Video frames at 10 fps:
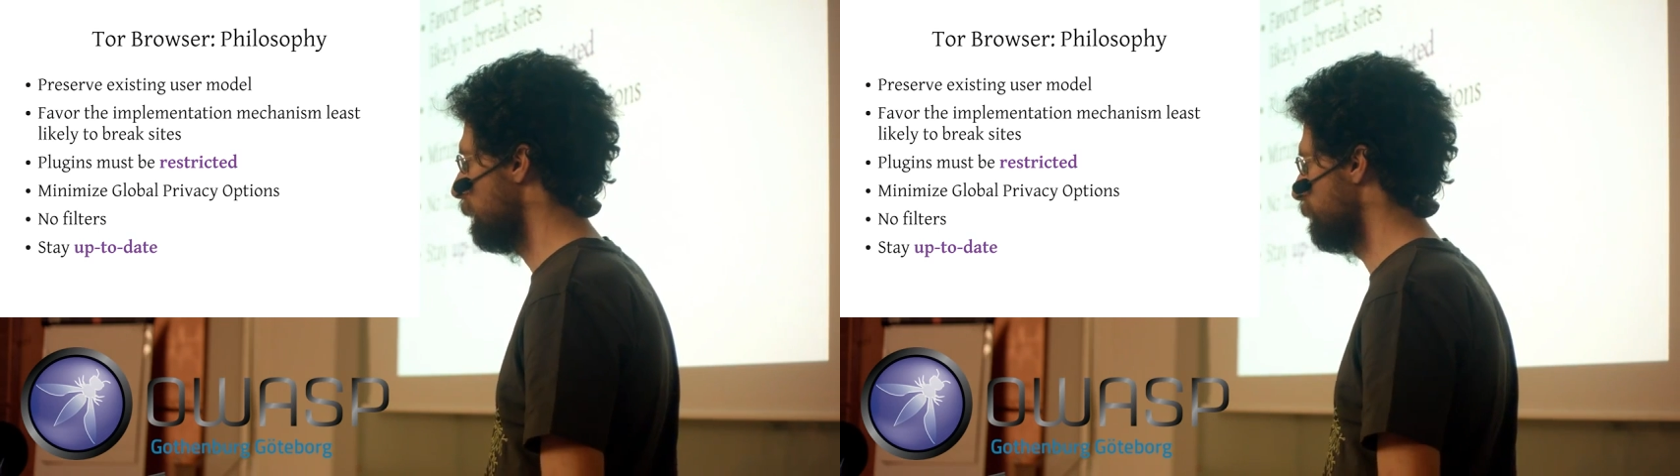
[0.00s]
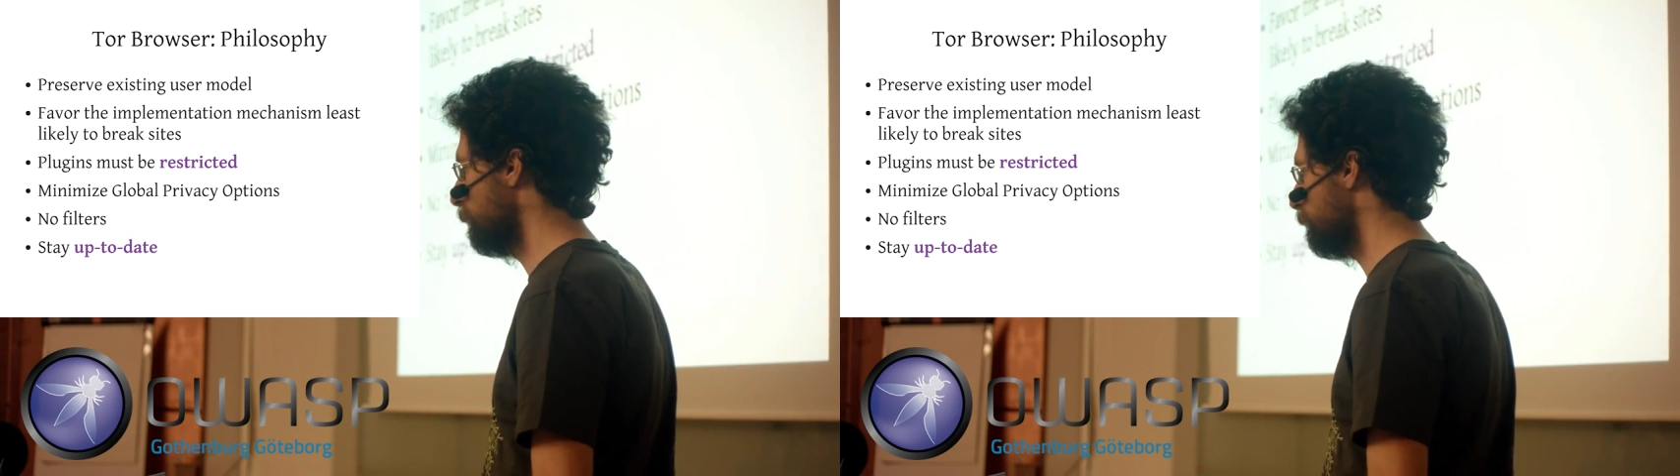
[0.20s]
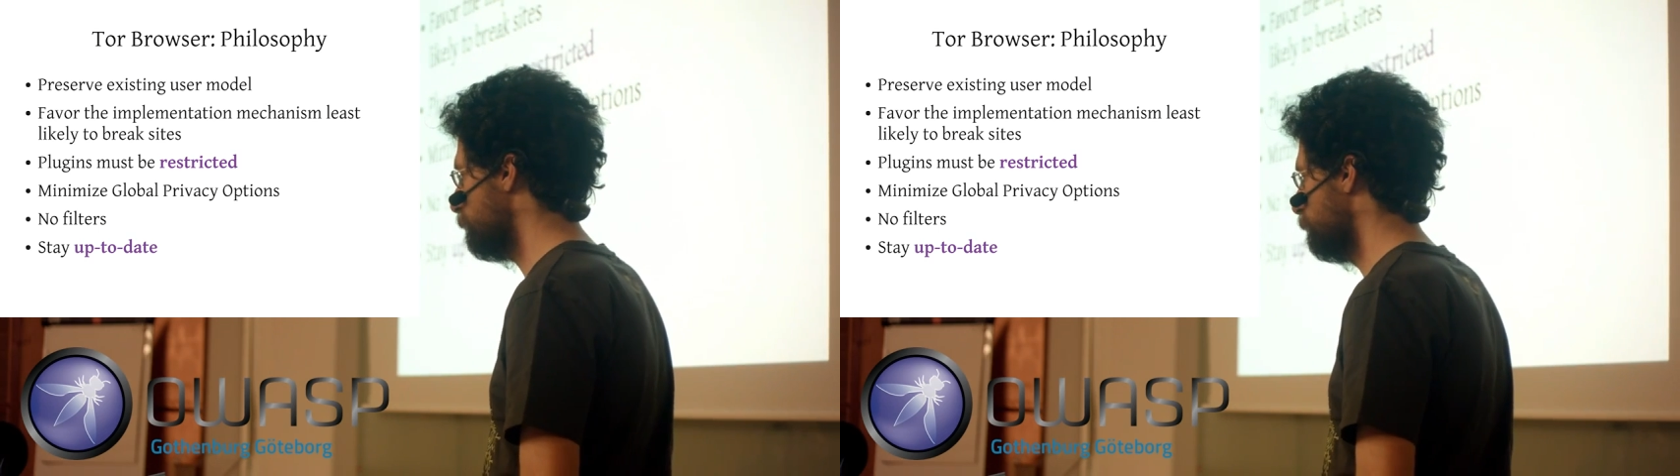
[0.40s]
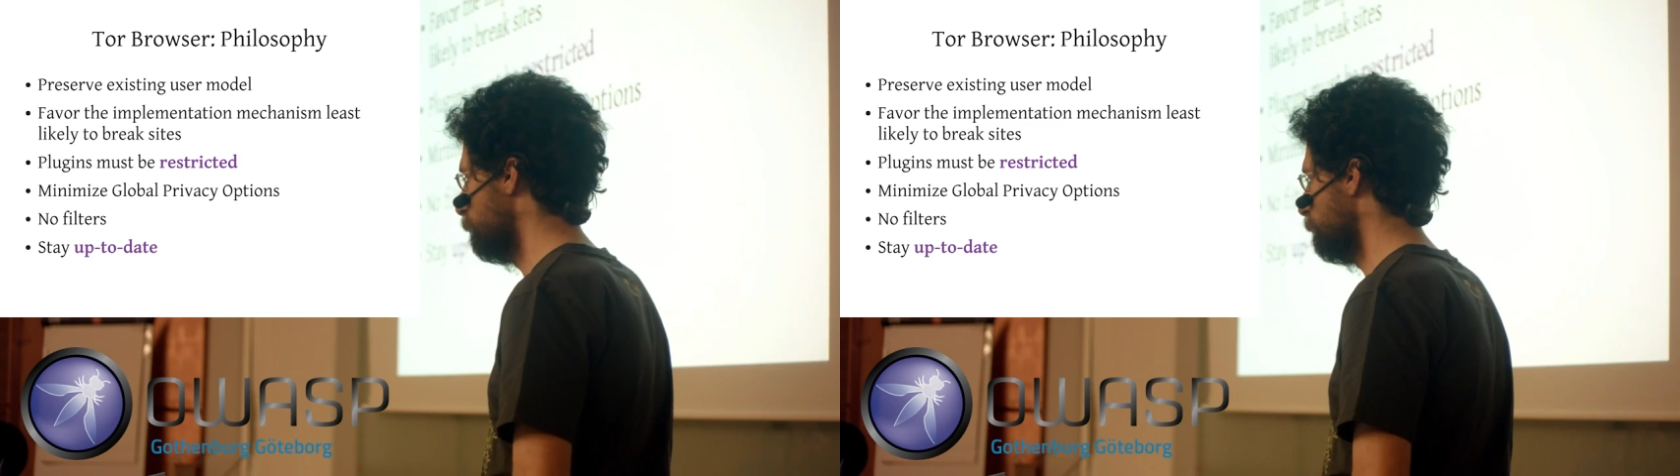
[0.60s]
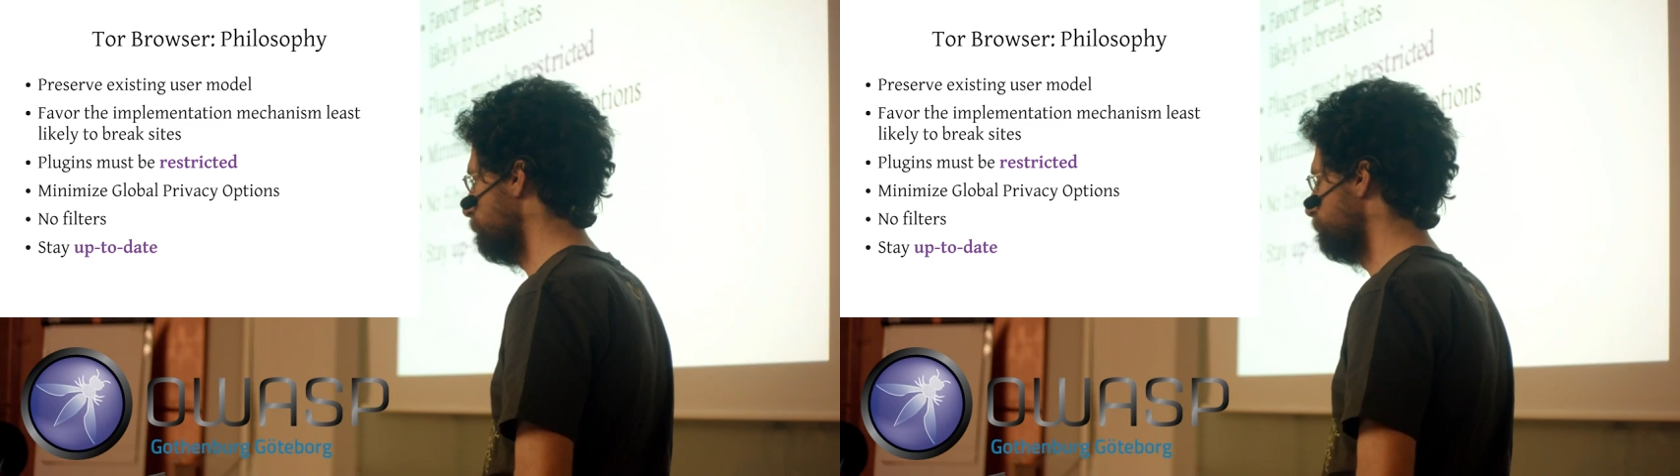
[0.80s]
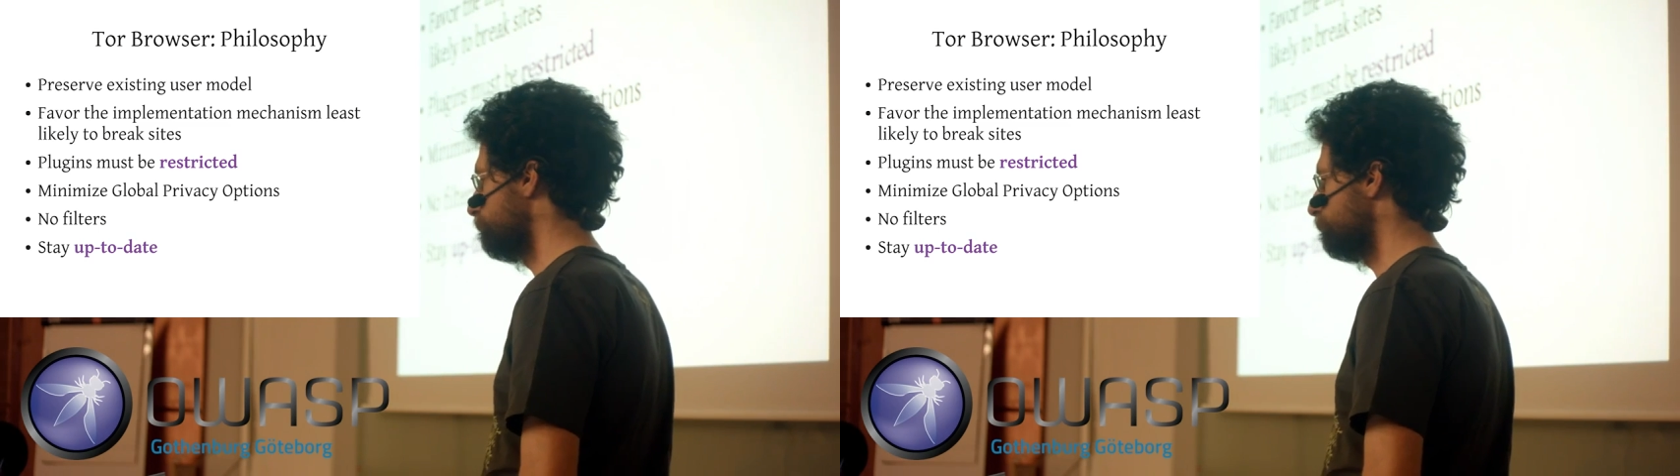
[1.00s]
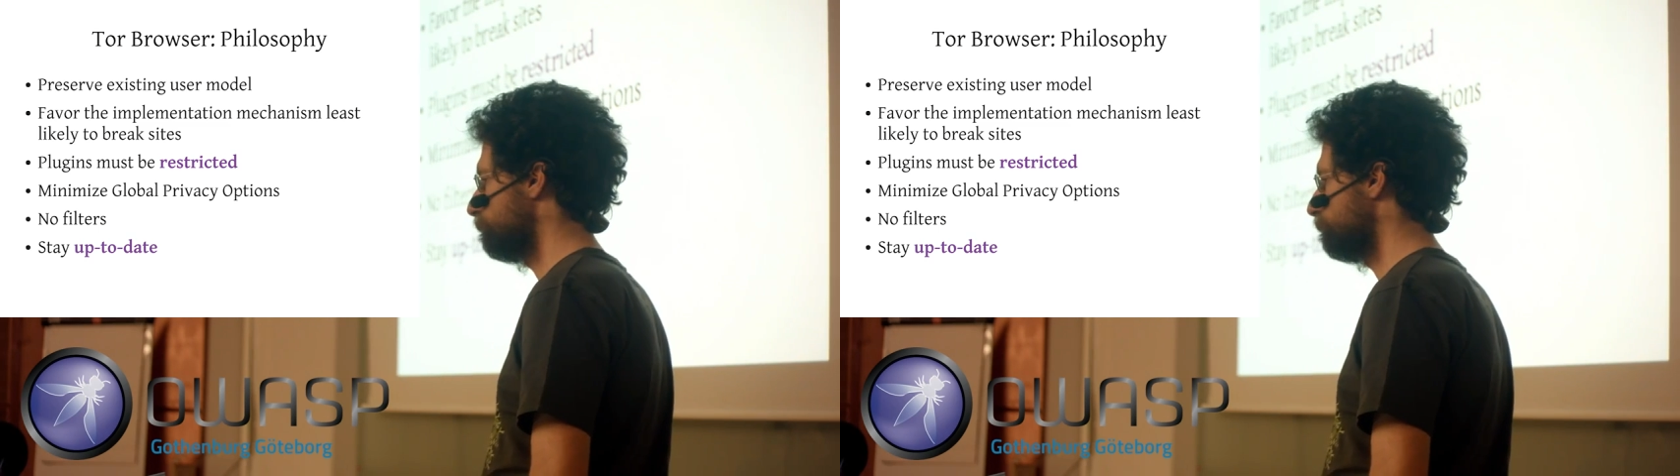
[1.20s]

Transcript: in order to